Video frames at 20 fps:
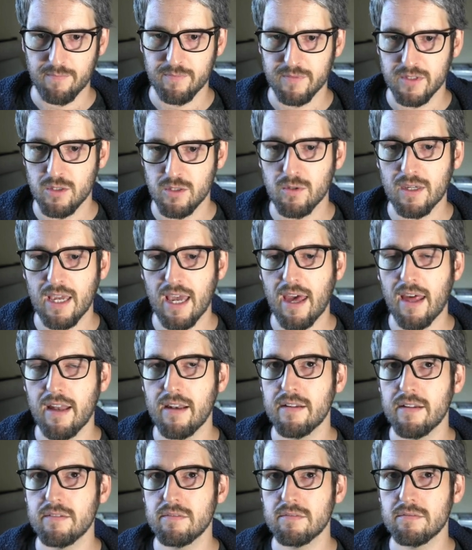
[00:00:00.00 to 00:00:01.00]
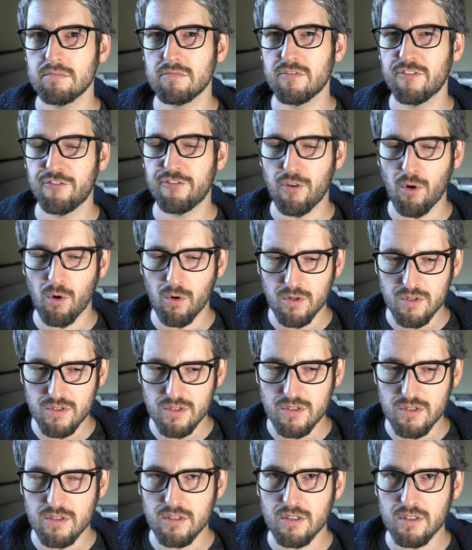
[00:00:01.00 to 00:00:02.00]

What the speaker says: You can force